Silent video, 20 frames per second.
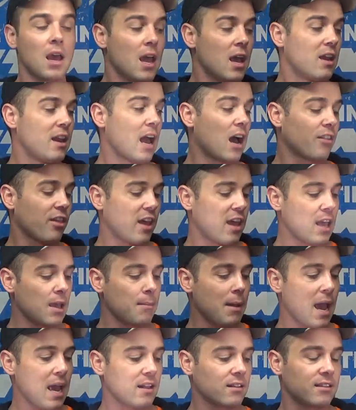Now the
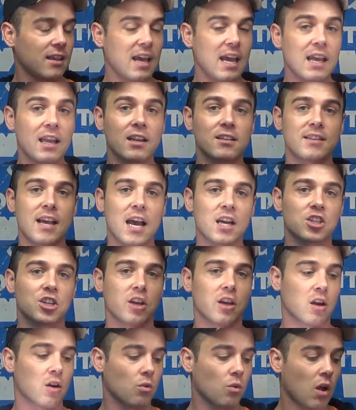M18 is actually
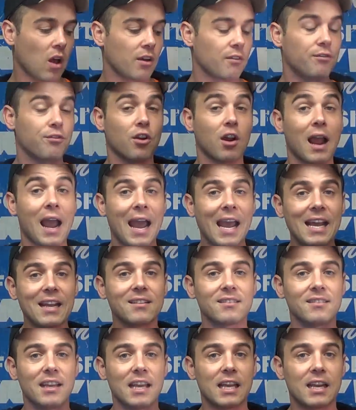going to run for
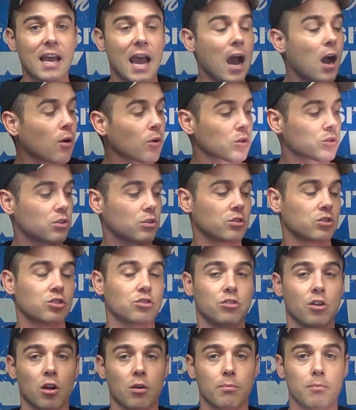18 hours on
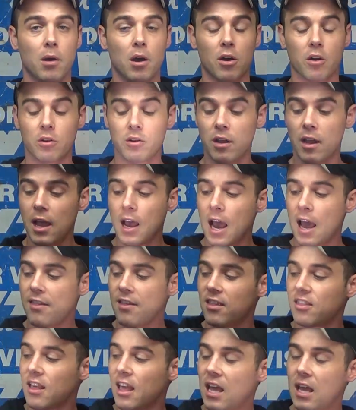strobe mode, and
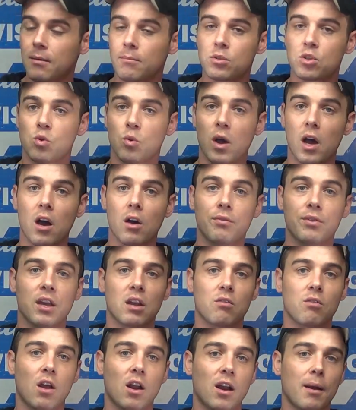then the M12 can
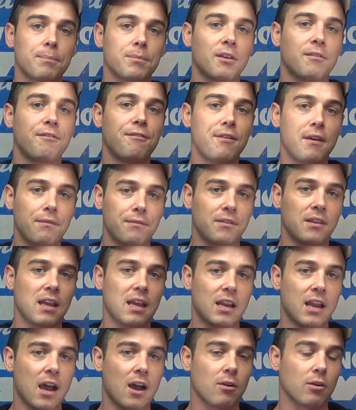run up to
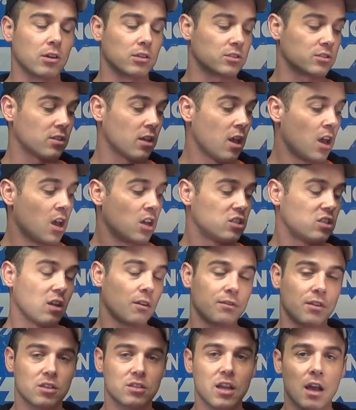15 hours. So if
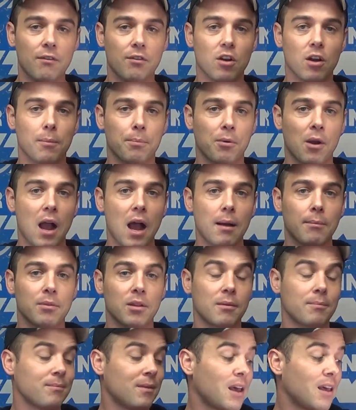there's ever a
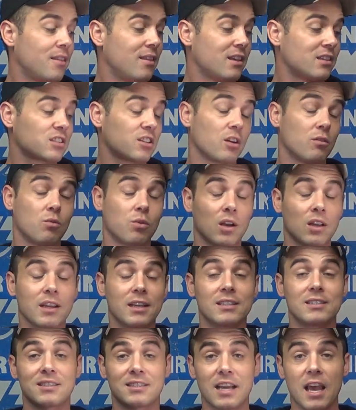problem, this could really
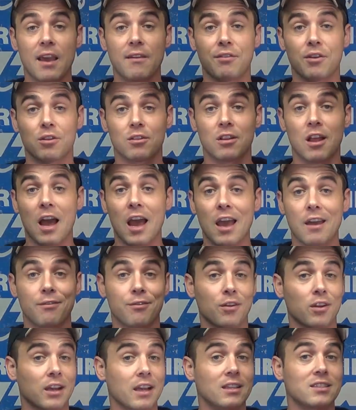save your life
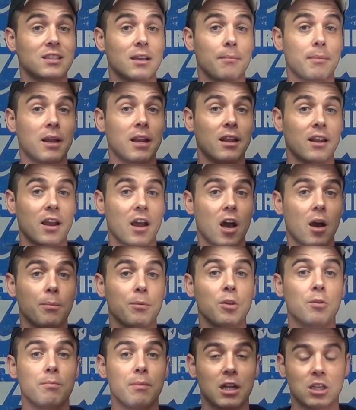or get somebody to help
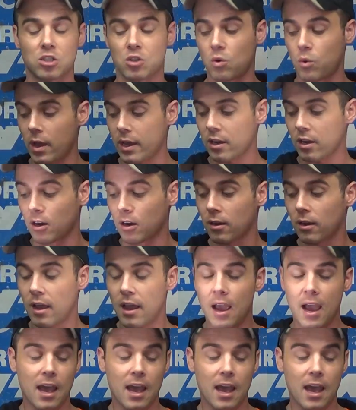you much quicker.